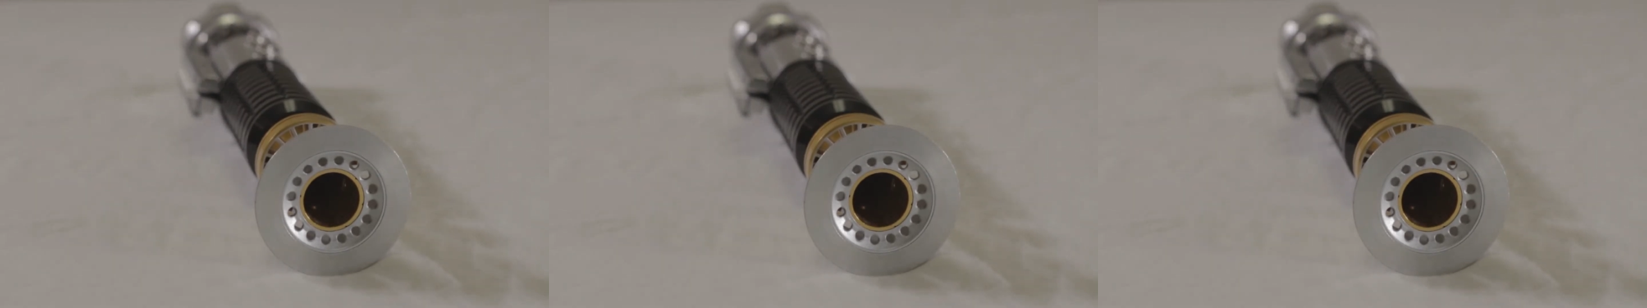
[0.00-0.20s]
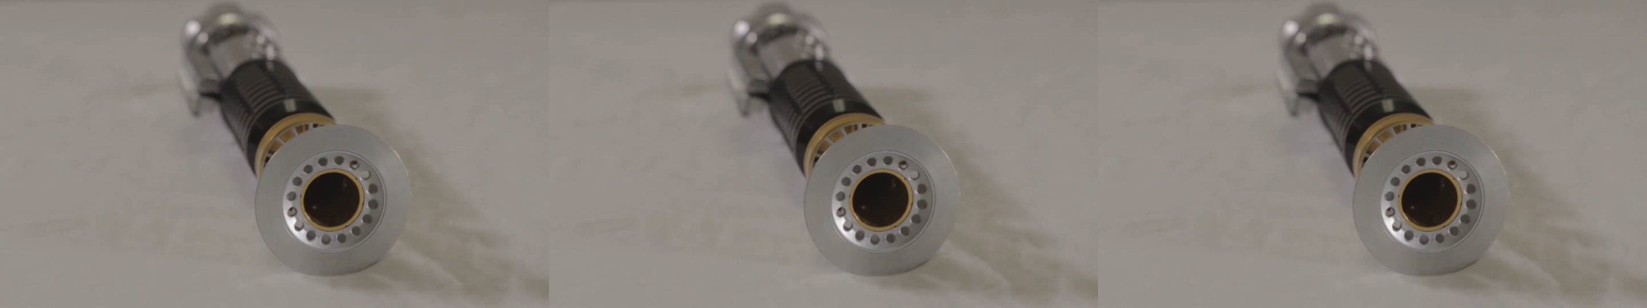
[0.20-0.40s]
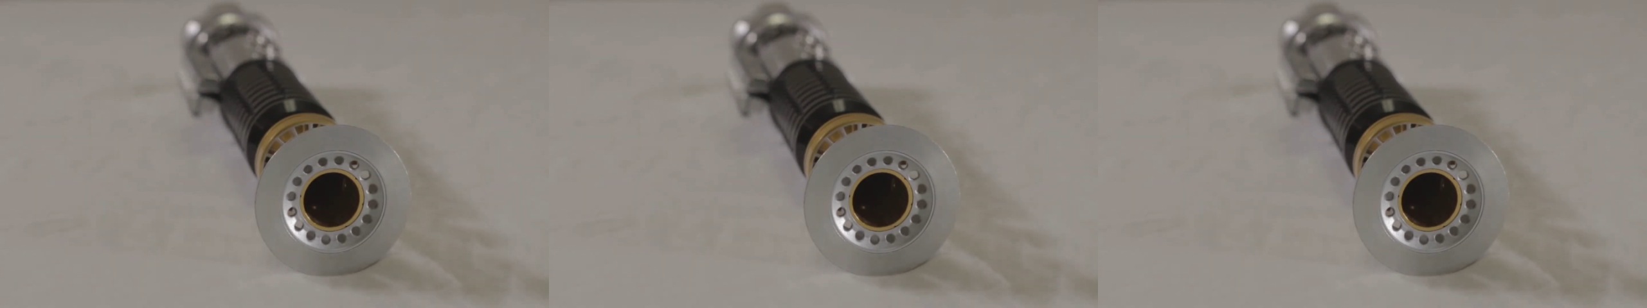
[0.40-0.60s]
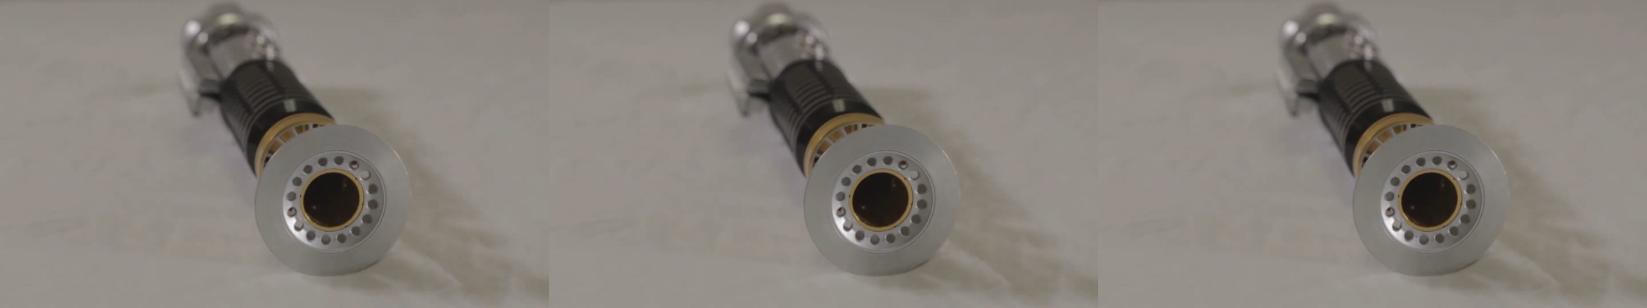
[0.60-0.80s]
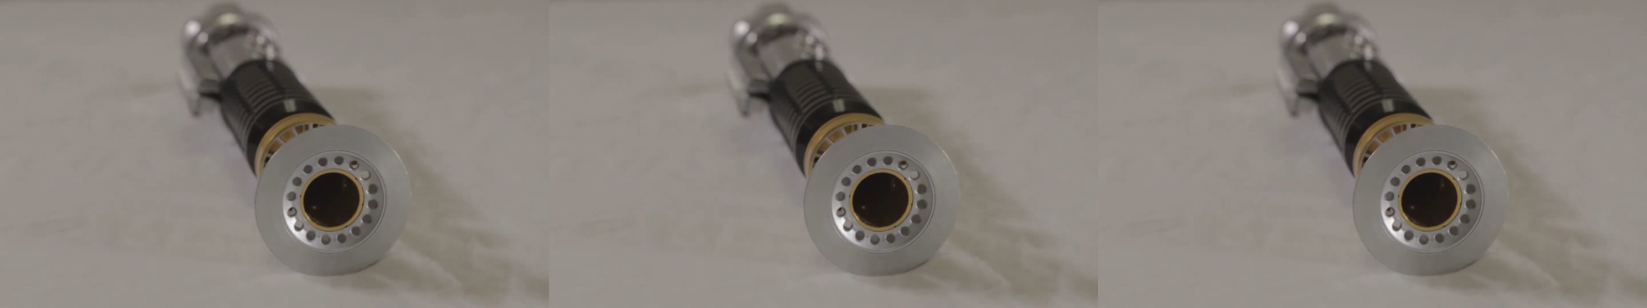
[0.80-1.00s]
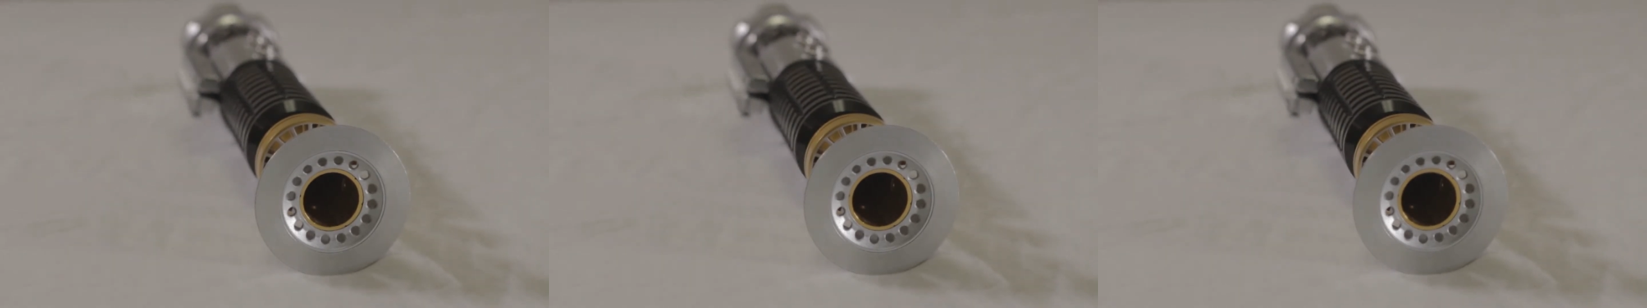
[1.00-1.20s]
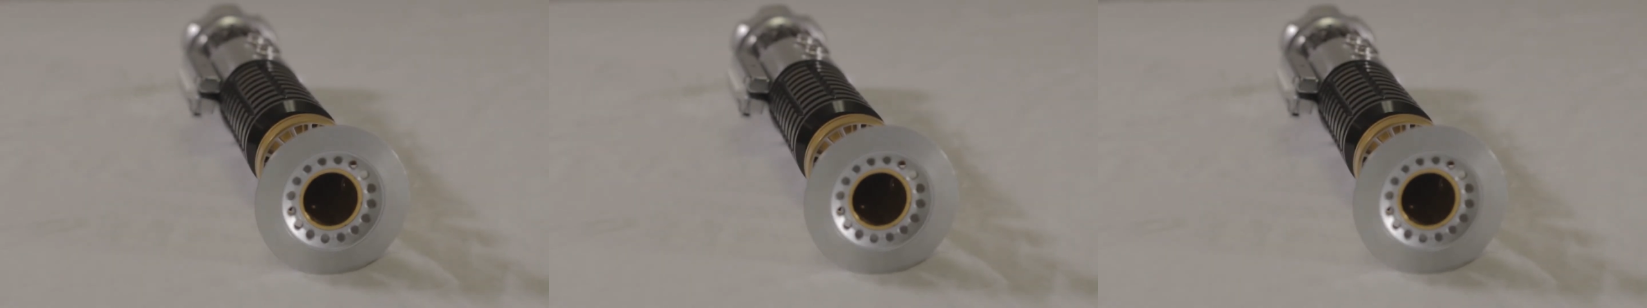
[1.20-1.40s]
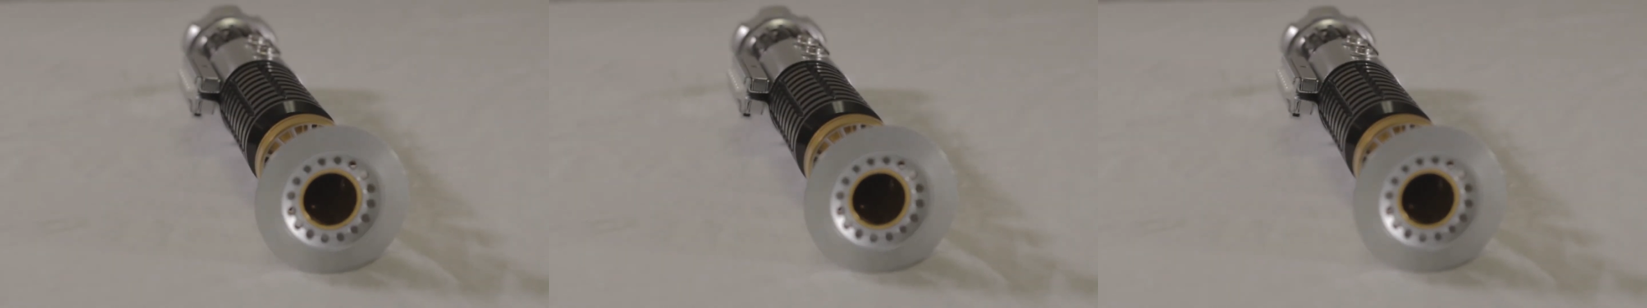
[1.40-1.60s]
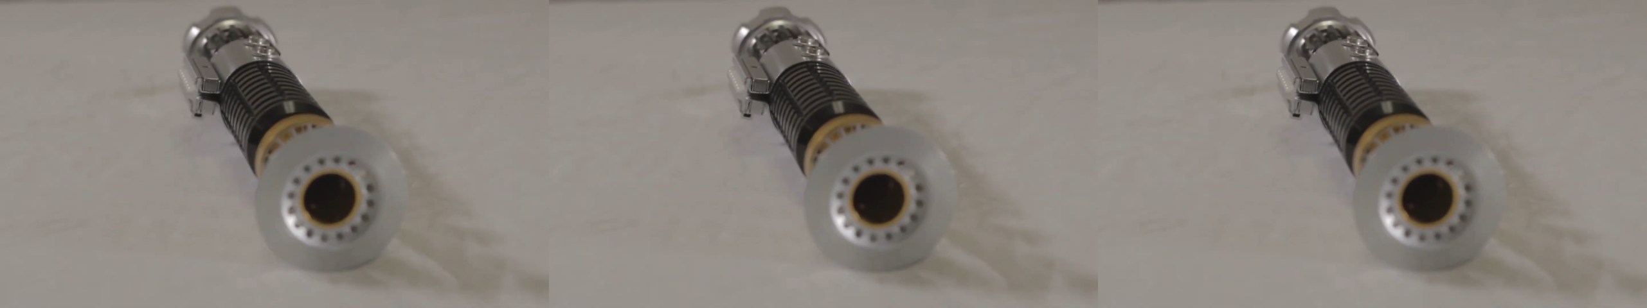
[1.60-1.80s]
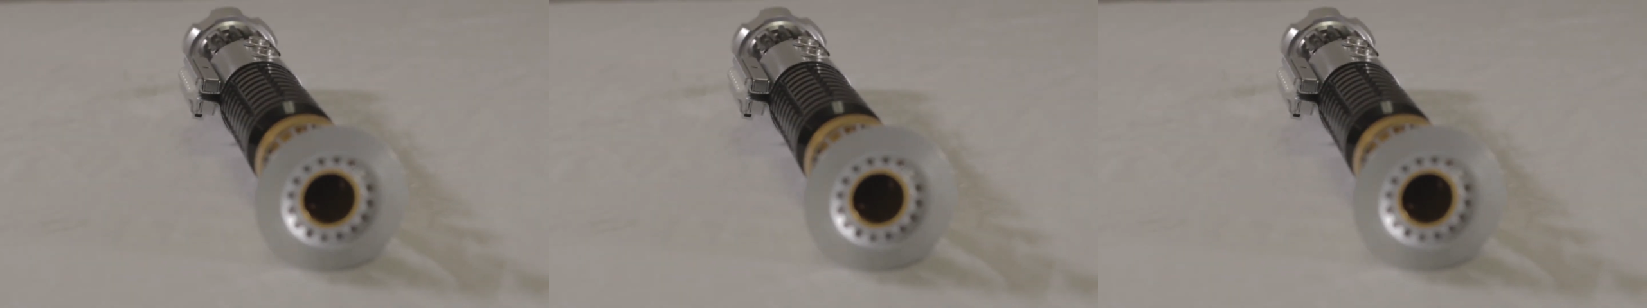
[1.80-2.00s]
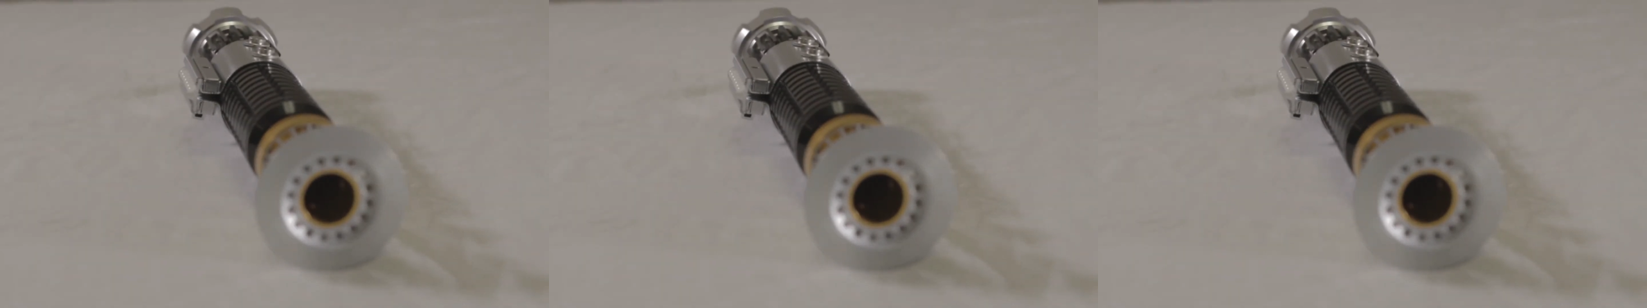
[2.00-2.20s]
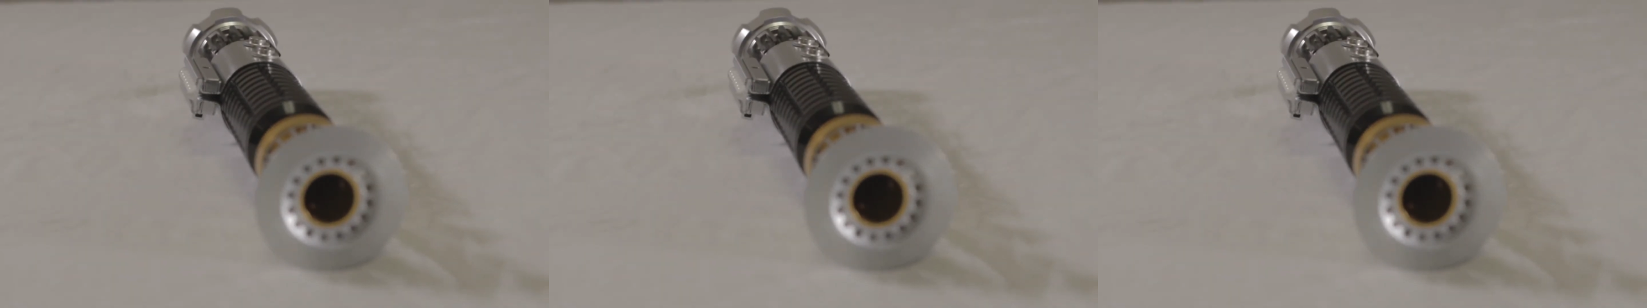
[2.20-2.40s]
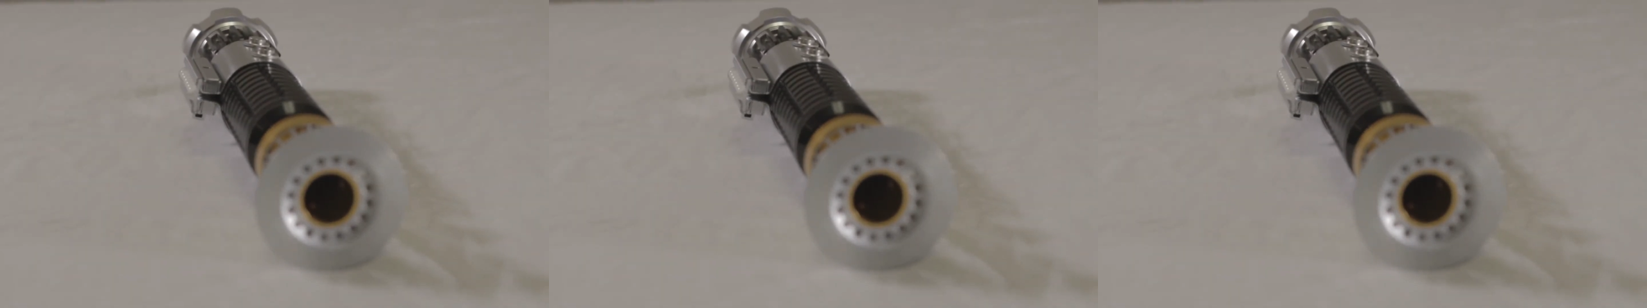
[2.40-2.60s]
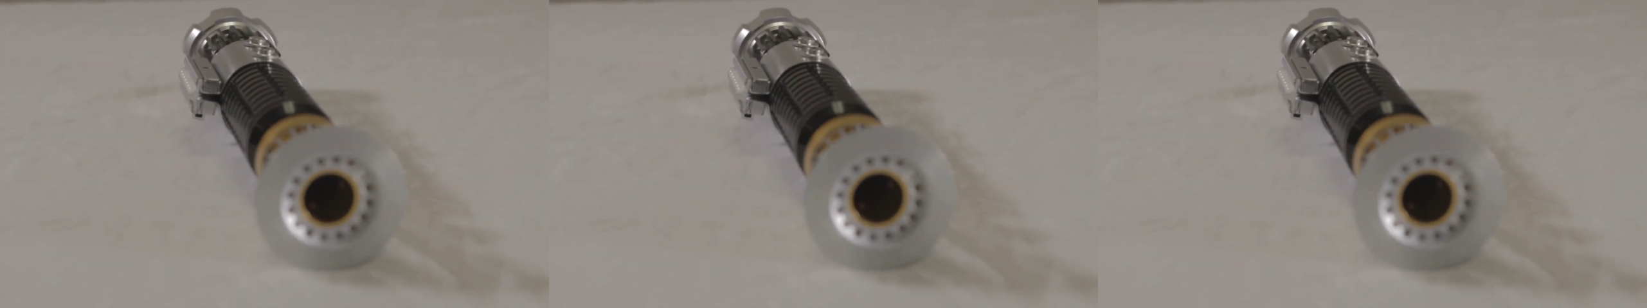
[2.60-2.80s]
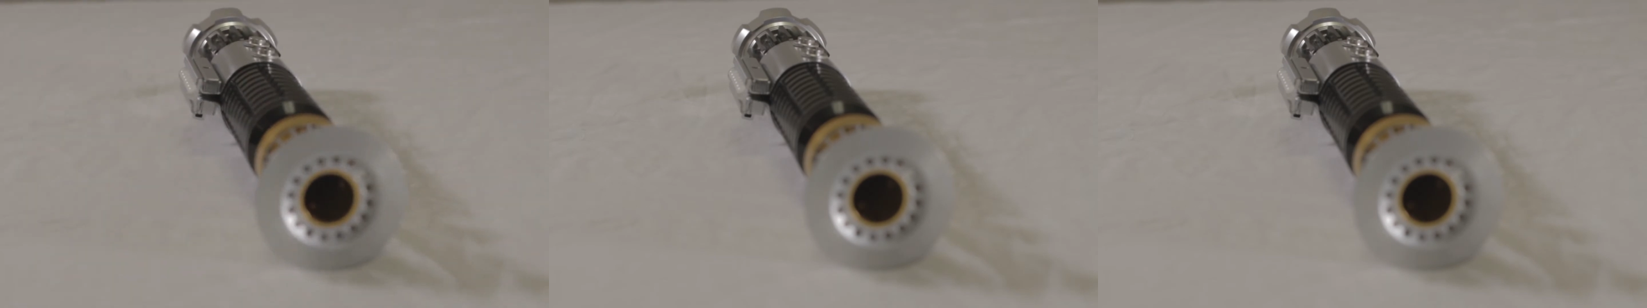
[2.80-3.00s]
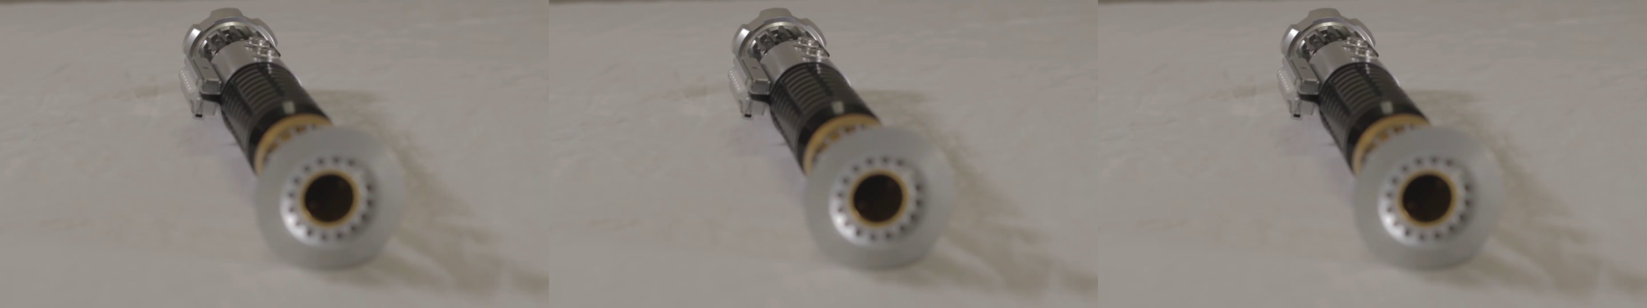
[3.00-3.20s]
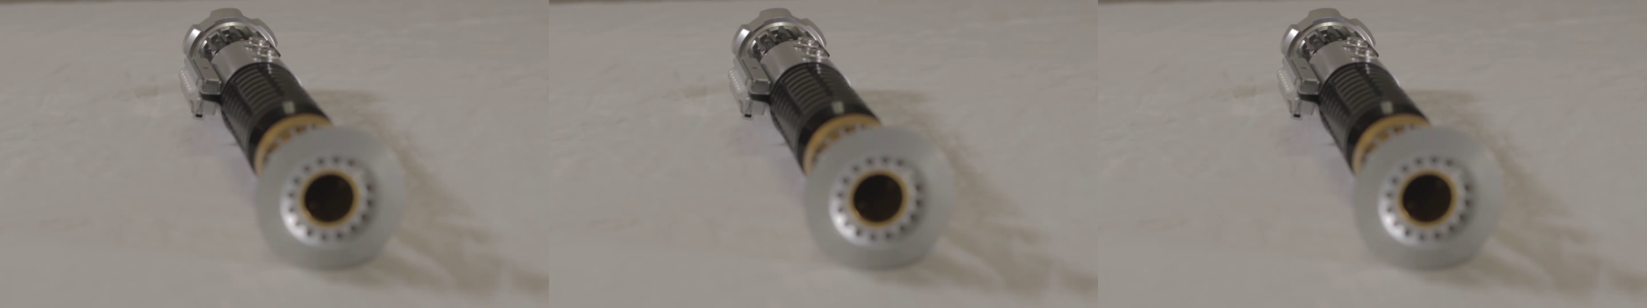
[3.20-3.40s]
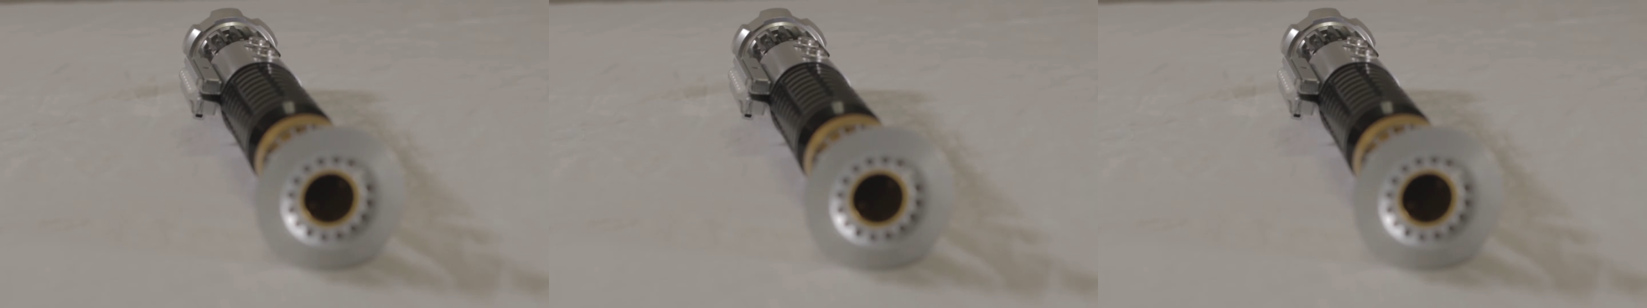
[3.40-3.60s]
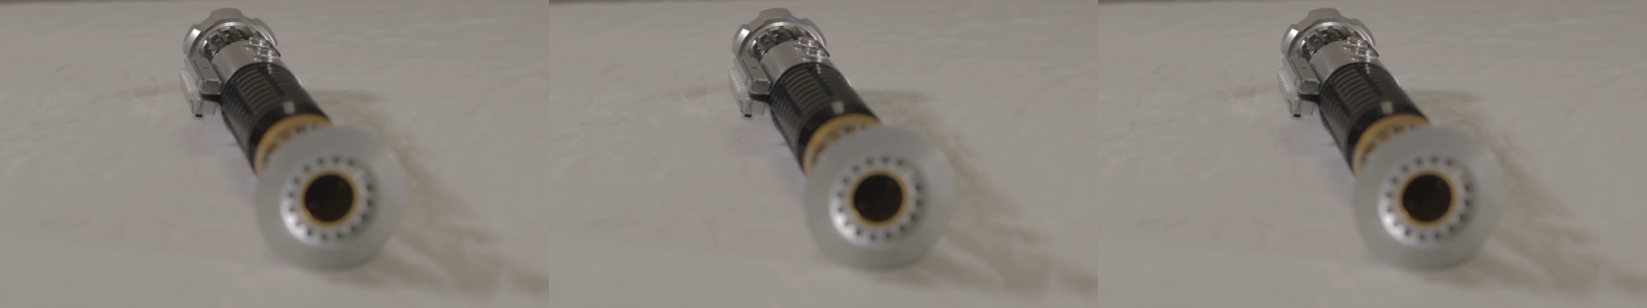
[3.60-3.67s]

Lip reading: Nobody's mouth can be seen.